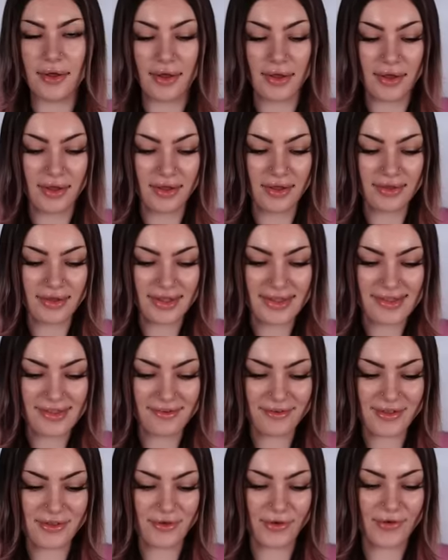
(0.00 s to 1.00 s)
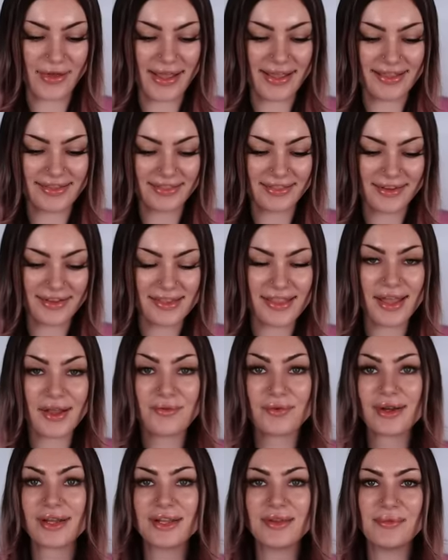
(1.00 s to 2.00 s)
Oh, that's so cute. Okay, it looks
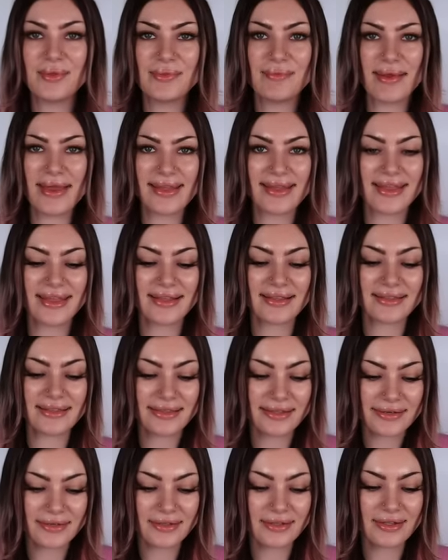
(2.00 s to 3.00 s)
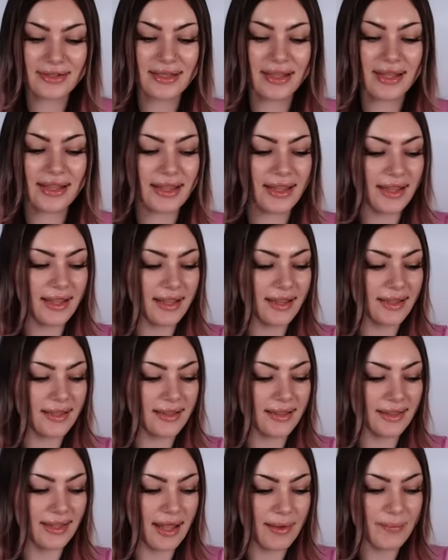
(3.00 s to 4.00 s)
like we're gonna be making little
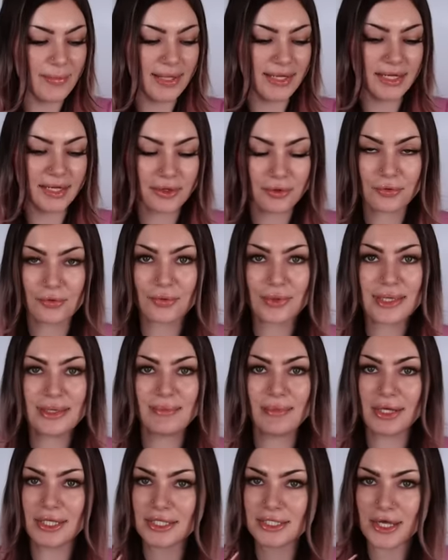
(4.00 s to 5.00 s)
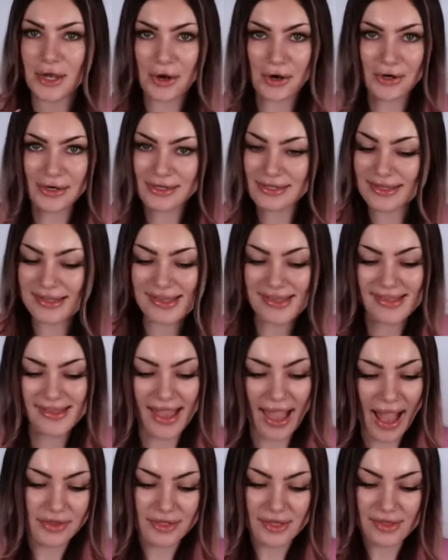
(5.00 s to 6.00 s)
lemon cream tarts.
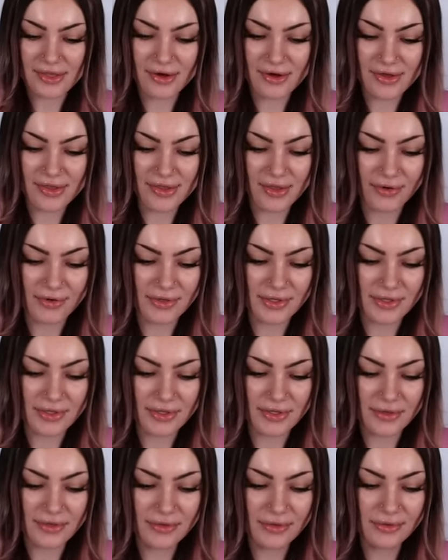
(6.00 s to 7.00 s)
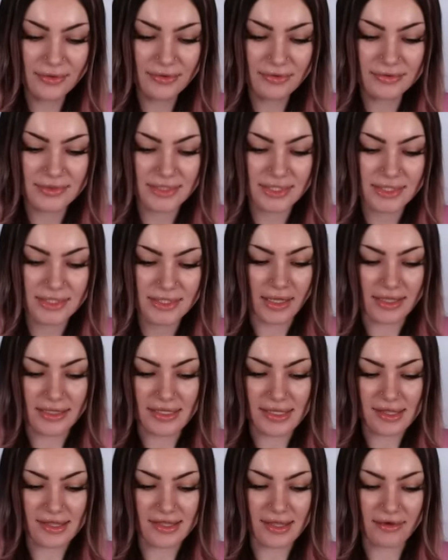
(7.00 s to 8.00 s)
These are so cute. And
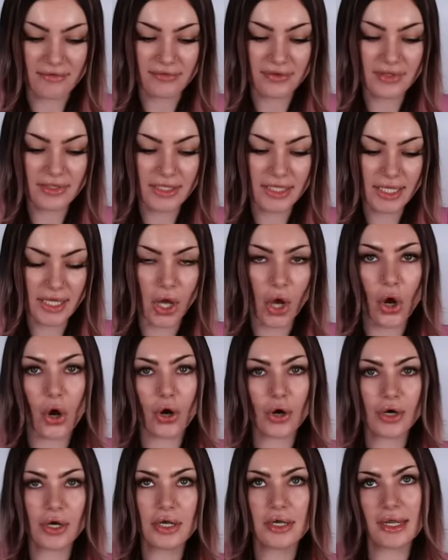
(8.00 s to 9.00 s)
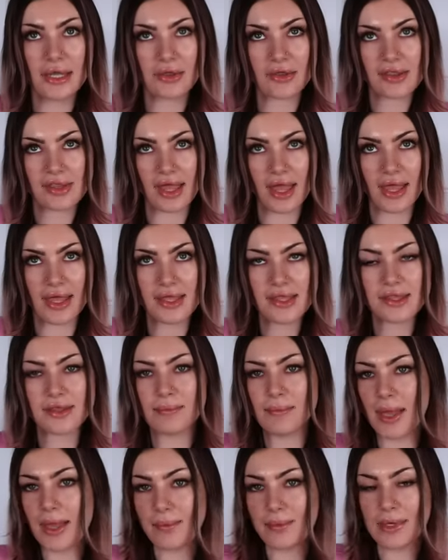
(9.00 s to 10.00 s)
these definitely are nail sized,
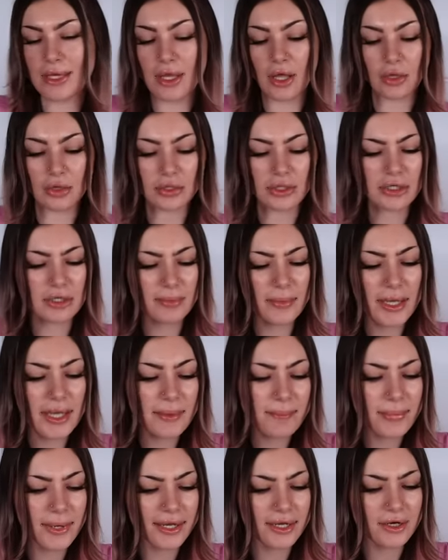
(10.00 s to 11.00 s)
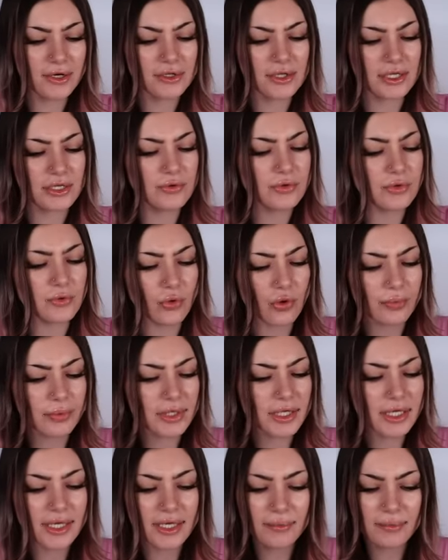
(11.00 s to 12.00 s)
maybe a little bit bigger than you would
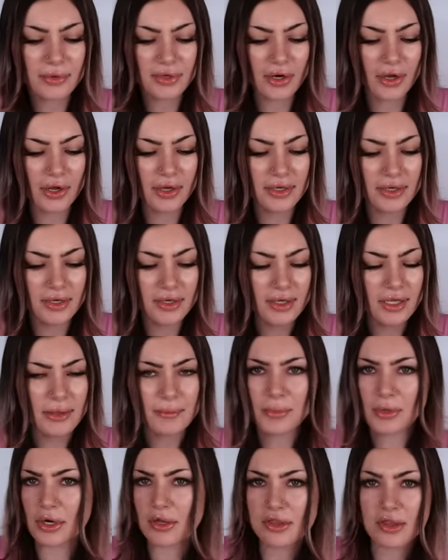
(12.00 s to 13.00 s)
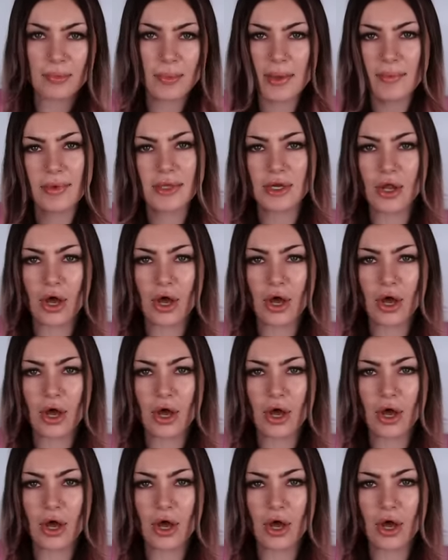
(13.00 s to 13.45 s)
normally put on, but also maybe